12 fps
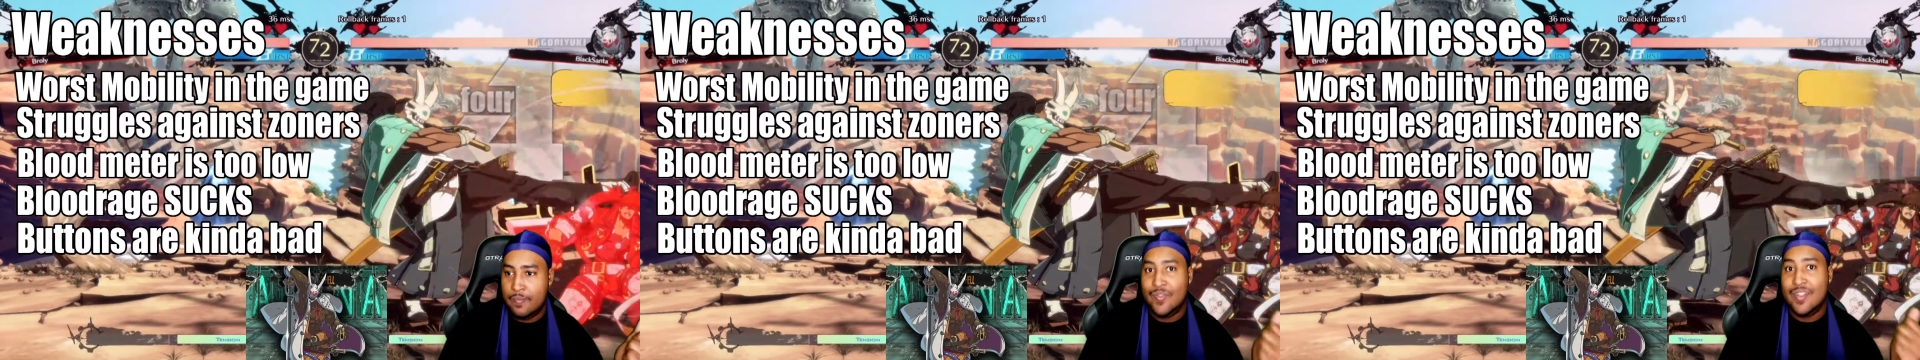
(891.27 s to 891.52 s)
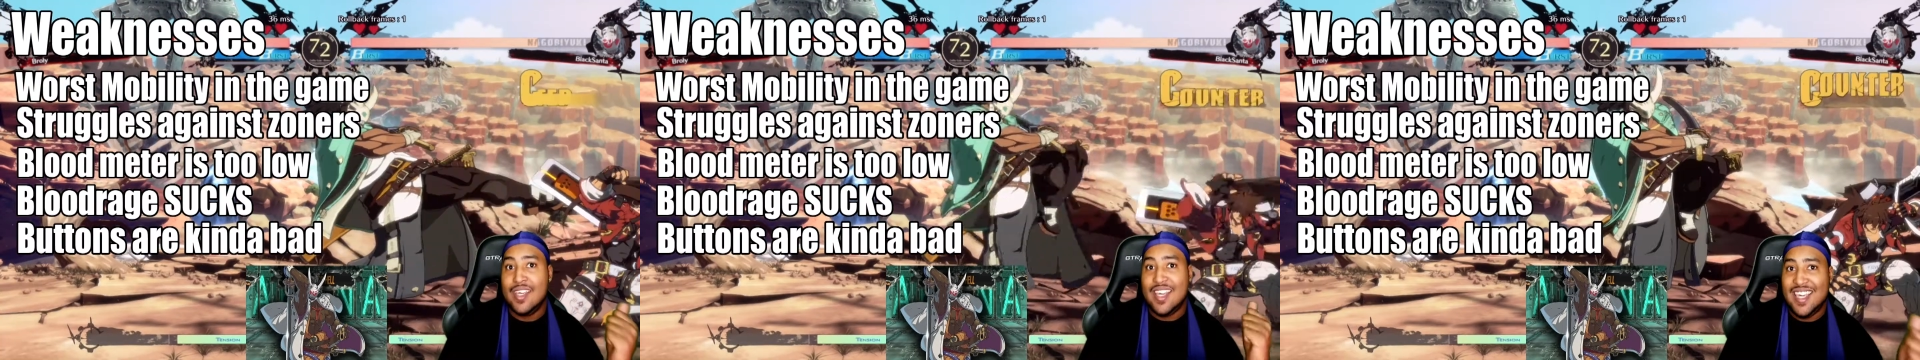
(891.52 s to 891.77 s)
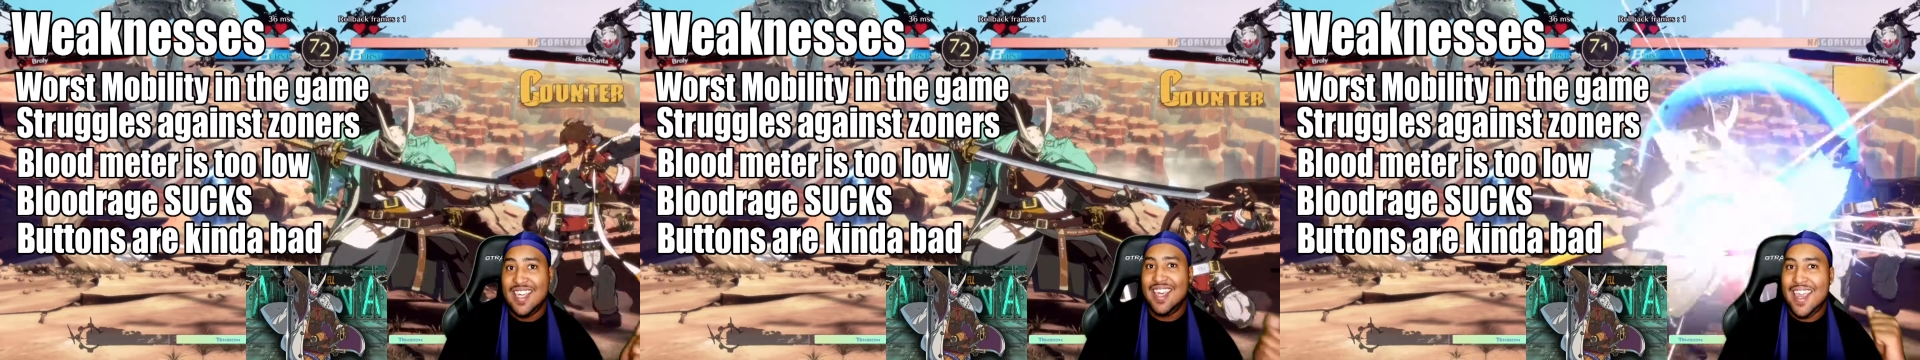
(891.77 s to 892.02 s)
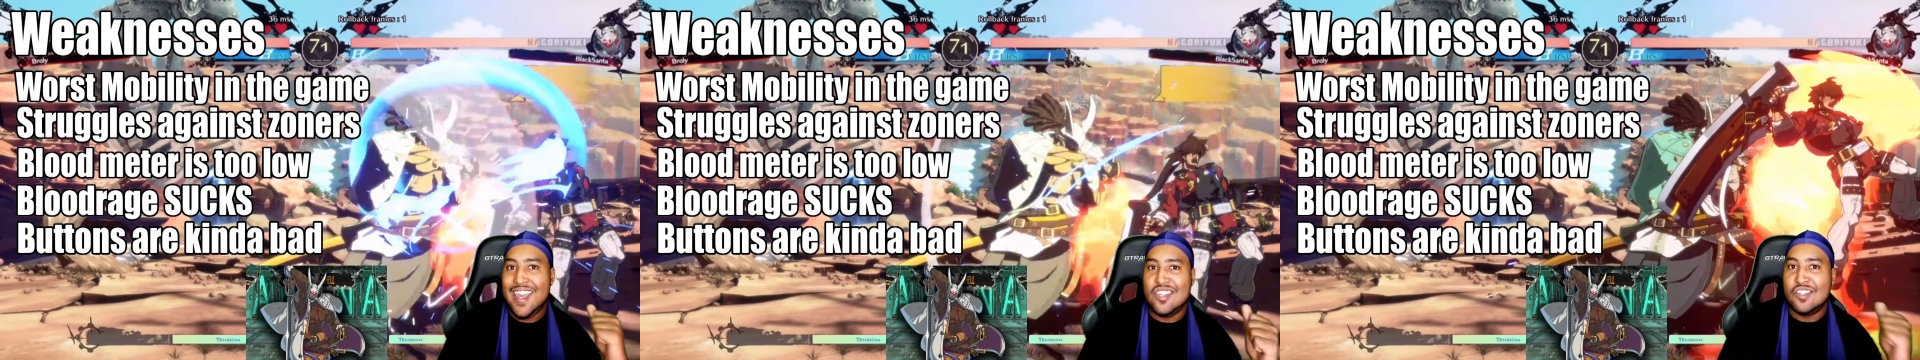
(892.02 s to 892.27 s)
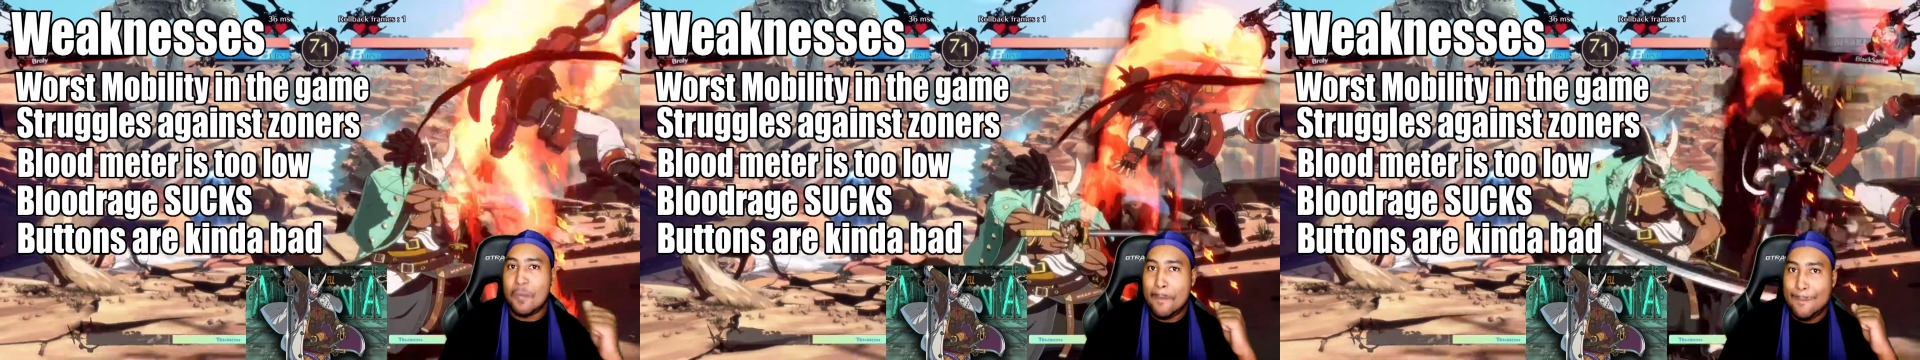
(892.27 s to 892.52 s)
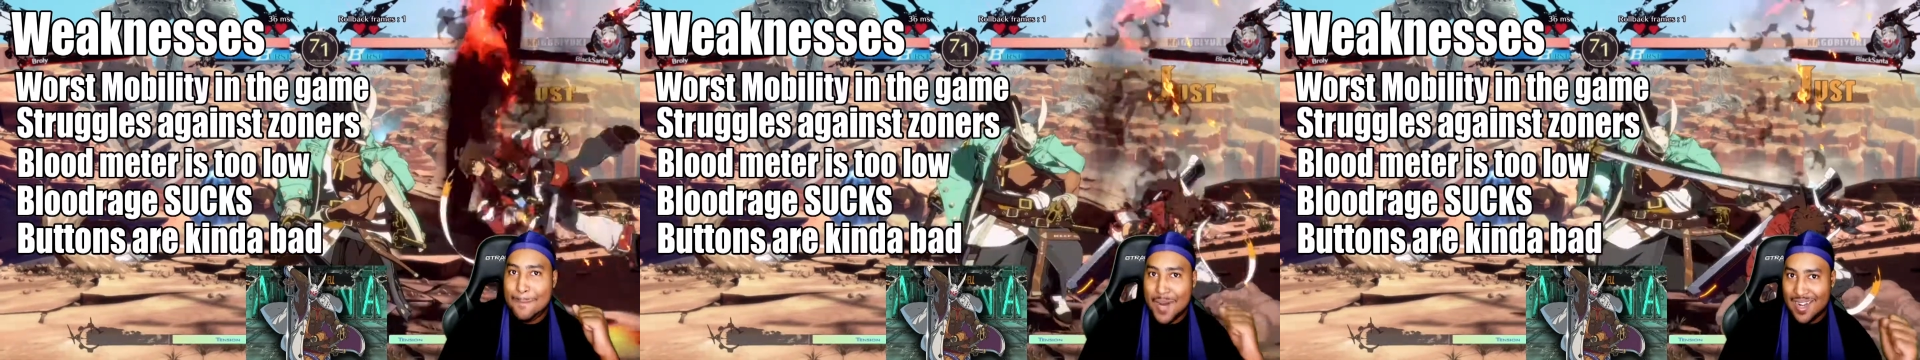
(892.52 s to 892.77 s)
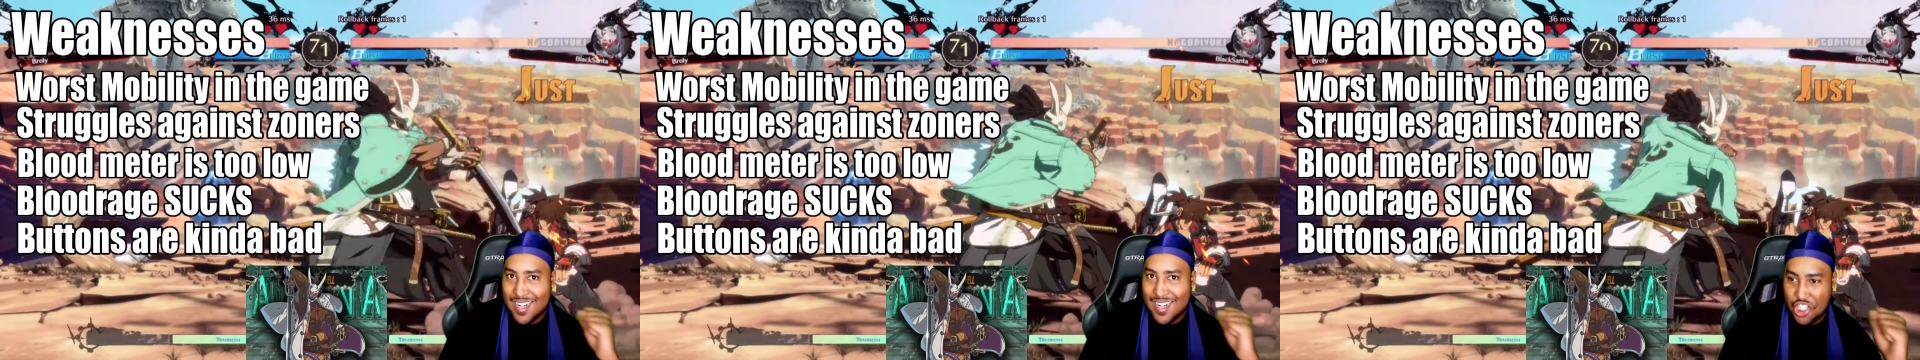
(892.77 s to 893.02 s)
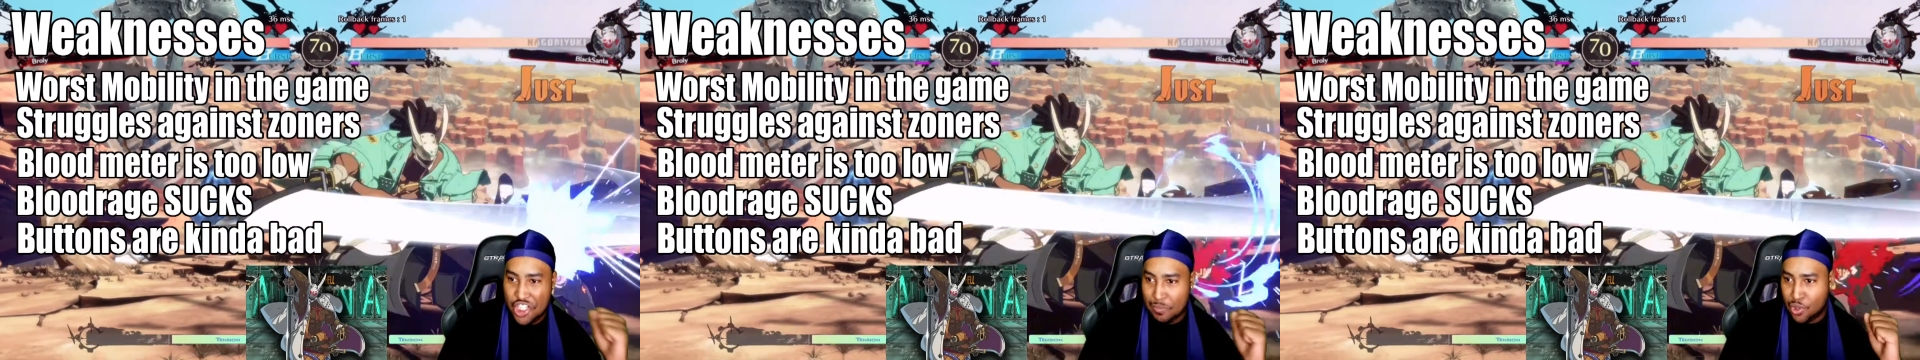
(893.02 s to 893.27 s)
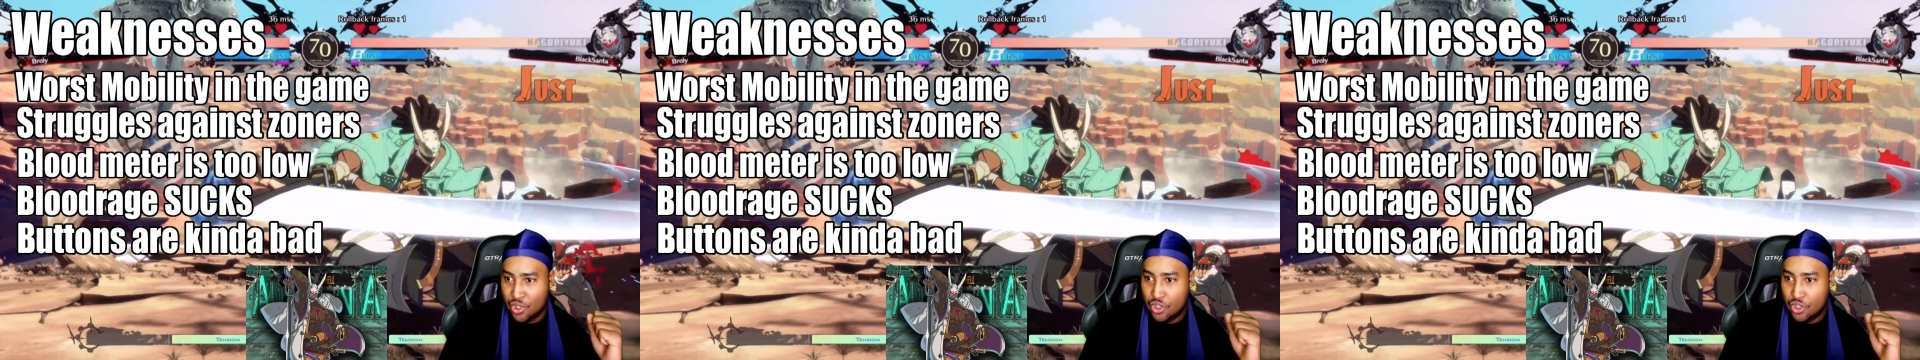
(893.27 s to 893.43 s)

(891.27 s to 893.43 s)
he is punishable.